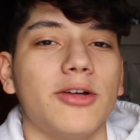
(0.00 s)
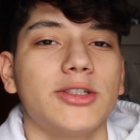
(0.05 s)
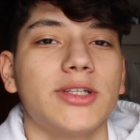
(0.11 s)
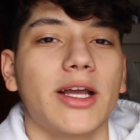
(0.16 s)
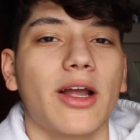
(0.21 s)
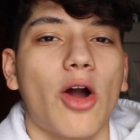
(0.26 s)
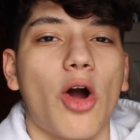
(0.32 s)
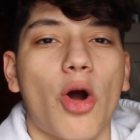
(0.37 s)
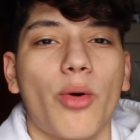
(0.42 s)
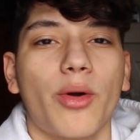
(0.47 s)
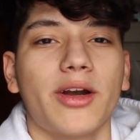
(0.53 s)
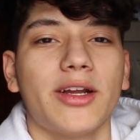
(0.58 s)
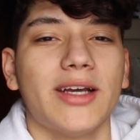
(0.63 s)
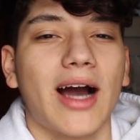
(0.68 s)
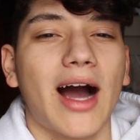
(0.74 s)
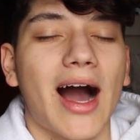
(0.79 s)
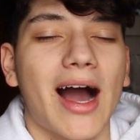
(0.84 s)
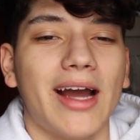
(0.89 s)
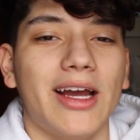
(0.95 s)
I was like already
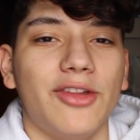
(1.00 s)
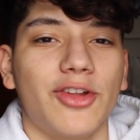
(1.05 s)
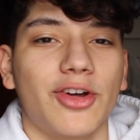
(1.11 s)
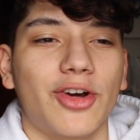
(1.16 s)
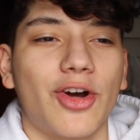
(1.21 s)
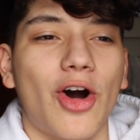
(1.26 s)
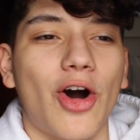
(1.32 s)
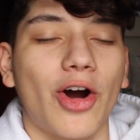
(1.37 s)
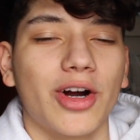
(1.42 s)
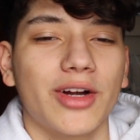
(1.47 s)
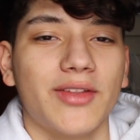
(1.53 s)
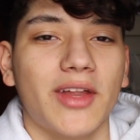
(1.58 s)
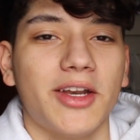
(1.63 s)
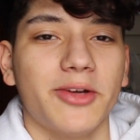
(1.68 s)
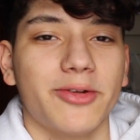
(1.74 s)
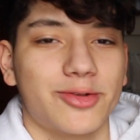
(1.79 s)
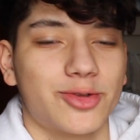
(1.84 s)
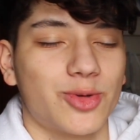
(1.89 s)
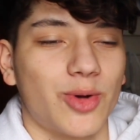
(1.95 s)
high in the car, and then
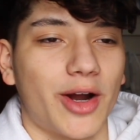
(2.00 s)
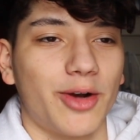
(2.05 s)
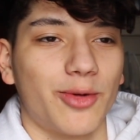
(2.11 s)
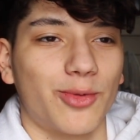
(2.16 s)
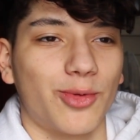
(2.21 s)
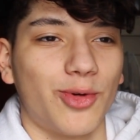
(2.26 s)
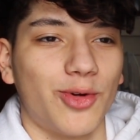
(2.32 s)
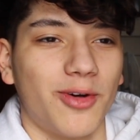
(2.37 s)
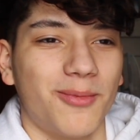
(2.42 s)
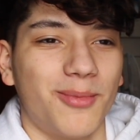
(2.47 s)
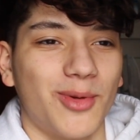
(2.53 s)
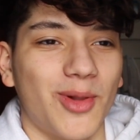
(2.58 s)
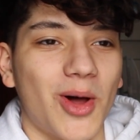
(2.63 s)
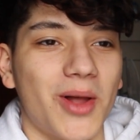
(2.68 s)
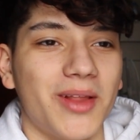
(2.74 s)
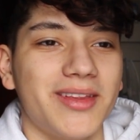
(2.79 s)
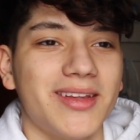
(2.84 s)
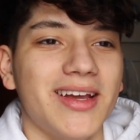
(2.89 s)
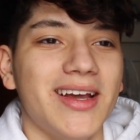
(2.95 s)
he was trying to roll a
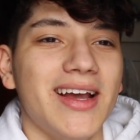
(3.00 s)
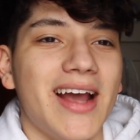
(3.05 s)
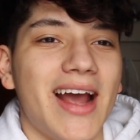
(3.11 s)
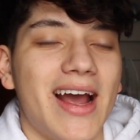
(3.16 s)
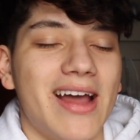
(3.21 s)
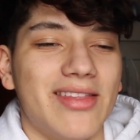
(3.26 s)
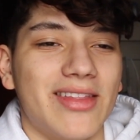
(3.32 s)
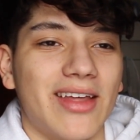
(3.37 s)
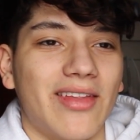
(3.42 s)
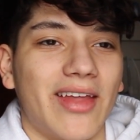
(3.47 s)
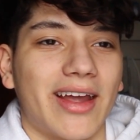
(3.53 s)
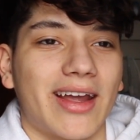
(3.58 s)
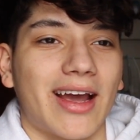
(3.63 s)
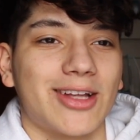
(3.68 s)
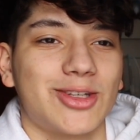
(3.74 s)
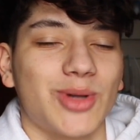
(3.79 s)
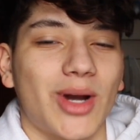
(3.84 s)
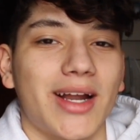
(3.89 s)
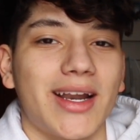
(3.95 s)
blunt, and then like
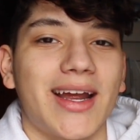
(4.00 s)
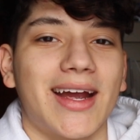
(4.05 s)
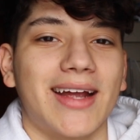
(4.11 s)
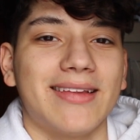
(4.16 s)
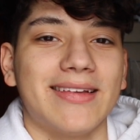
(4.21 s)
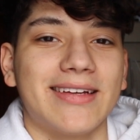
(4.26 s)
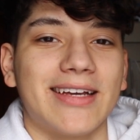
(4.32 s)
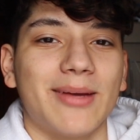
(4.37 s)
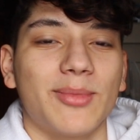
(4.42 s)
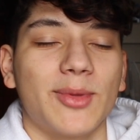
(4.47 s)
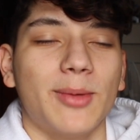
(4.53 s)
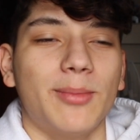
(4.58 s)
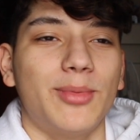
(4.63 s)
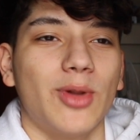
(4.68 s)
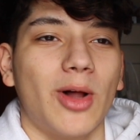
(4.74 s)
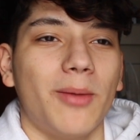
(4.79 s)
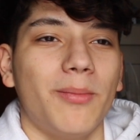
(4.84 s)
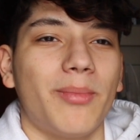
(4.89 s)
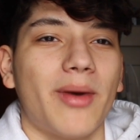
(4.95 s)
I tried handing him the
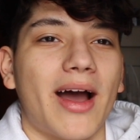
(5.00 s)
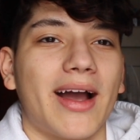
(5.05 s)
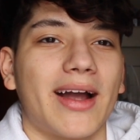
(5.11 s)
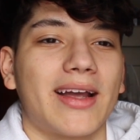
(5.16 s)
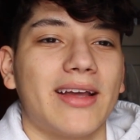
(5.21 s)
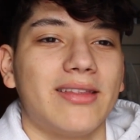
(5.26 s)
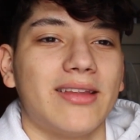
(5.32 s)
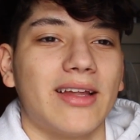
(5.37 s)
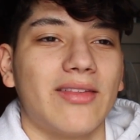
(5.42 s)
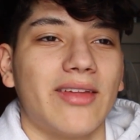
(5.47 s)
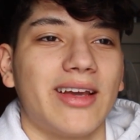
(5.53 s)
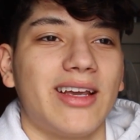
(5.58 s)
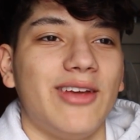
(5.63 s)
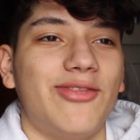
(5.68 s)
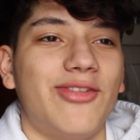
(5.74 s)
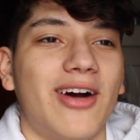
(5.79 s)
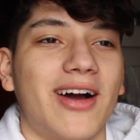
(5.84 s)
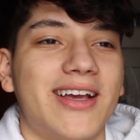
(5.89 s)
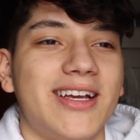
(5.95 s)
blunt back, and then like
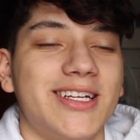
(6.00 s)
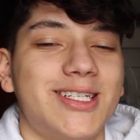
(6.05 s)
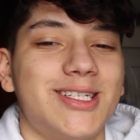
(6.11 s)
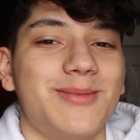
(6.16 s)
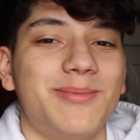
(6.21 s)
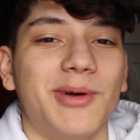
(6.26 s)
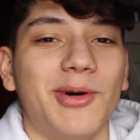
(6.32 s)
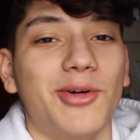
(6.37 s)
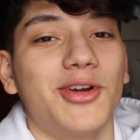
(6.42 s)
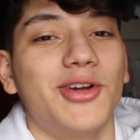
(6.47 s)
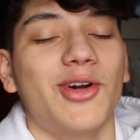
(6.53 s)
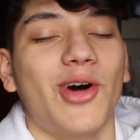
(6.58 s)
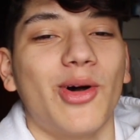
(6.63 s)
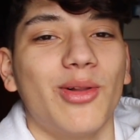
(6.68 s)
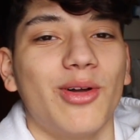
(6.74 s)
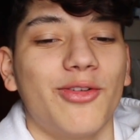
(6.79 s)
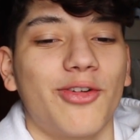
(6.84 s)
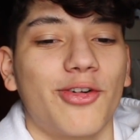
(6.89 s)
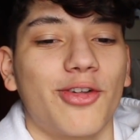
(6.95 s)
he fucking spilled it
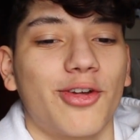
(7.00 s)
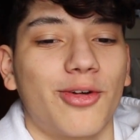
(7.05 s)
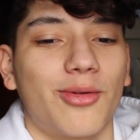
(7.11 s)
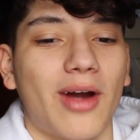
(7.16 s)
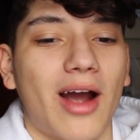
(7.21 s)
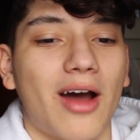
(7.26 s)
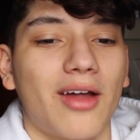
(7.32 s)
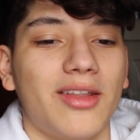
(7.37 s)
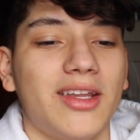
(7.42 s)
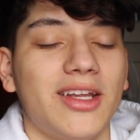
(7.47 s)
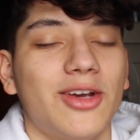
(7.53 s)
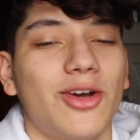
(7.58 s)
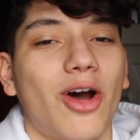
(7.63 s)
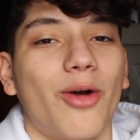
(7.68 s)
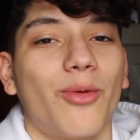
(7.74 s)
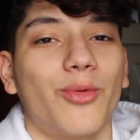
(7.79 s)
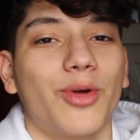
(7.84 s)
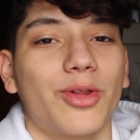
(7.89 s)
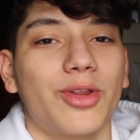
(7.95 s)
all over the ground. He
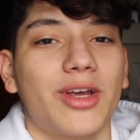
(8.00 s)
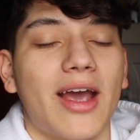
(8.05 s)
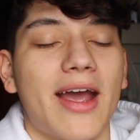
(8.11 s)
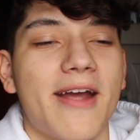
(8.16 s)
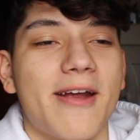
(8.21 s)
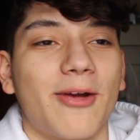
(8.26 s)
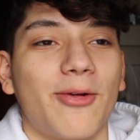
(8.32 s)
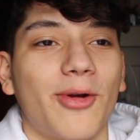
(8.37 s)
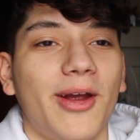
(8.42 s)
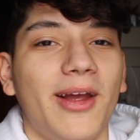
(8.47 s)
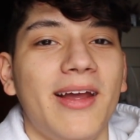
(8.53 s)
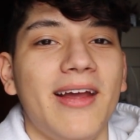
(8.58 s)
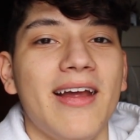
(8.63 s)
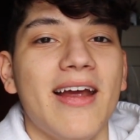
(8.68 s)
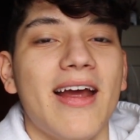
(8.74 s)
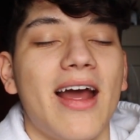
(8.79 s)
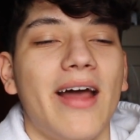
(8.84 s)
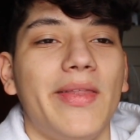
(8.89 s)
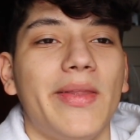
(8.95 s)
got really angry,
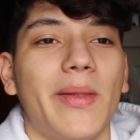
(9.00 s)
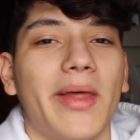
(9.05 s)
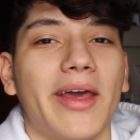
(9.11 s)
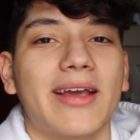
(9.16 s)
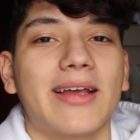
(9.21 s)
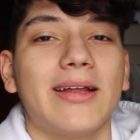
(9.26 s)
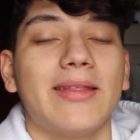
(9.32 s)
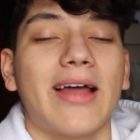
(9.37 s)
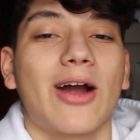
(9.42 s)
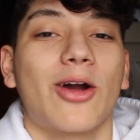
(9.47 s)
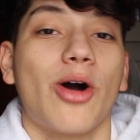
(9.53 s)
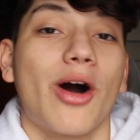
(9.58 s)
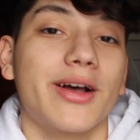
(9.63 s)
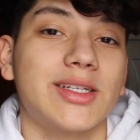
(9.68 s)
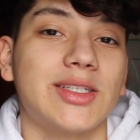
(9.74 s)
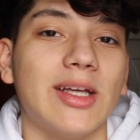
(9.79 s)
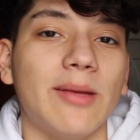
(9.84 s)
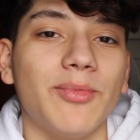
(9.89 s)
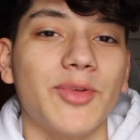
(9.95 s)
and then like that
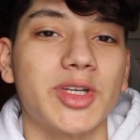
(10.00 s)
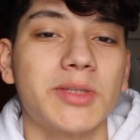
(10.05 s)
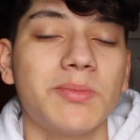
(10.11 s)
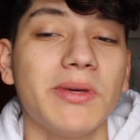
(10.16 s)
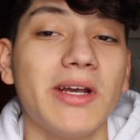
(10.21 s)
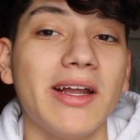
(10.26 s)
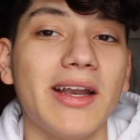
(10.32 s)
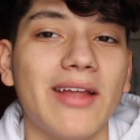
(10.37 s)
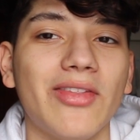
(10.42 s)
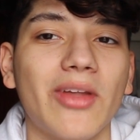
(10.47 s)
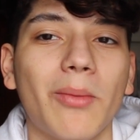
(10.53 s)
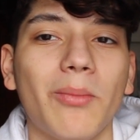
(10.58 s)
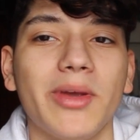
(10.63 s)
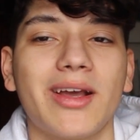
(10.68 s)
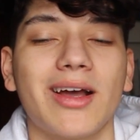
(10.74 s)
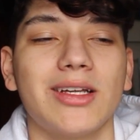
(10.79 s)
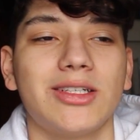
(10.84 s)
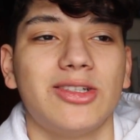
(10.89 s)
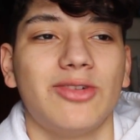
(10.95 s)
caused him to speed, and then
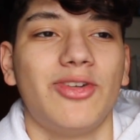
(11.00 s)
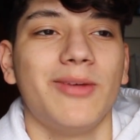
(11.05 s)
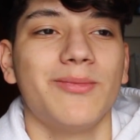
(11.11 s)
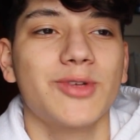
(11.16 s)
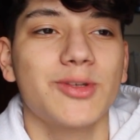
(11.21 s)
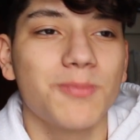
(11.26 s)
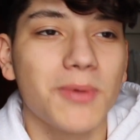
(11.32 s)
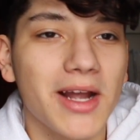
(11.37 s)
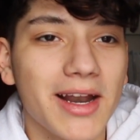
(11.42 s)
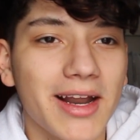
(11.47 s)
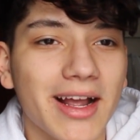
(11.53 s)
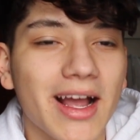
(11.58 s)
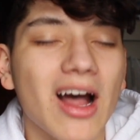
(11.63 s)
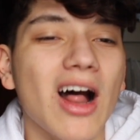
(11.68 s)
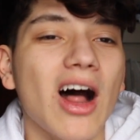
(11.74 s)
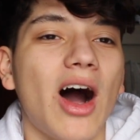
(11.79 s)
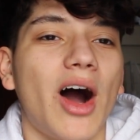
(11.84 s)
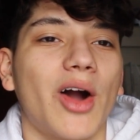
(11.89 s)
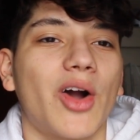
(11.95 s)
because of him speeding,
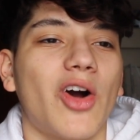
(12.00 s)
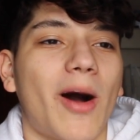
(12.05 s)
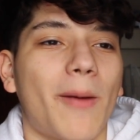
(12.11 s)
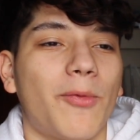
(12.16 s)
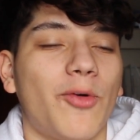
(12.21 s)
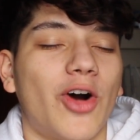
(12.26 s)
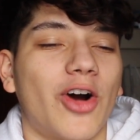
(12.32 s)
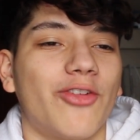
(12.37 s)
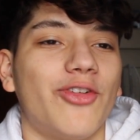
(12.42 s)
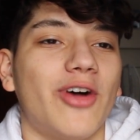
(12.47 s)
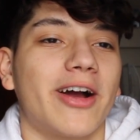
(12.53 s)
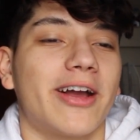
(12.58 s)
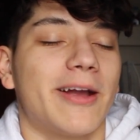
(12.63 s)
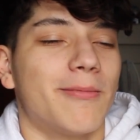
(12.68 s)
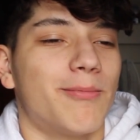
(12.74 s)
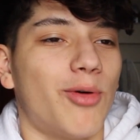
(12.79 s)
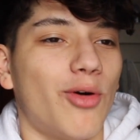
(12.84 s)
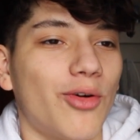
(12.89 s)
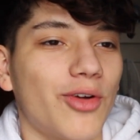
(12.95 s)
a cop car
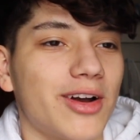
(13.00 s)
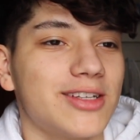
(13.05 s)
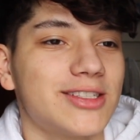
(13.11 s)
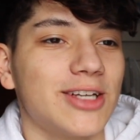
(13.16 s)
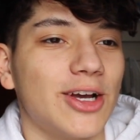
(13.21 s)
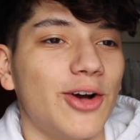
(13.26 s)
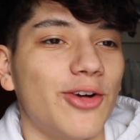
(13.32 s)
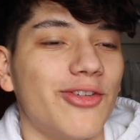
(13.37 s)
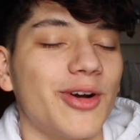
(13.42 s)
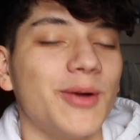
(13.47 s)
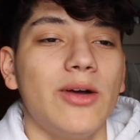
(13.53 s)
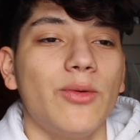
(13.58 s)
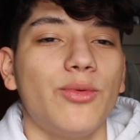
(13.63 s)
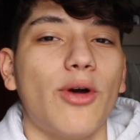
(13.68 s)
fucking pulled us over.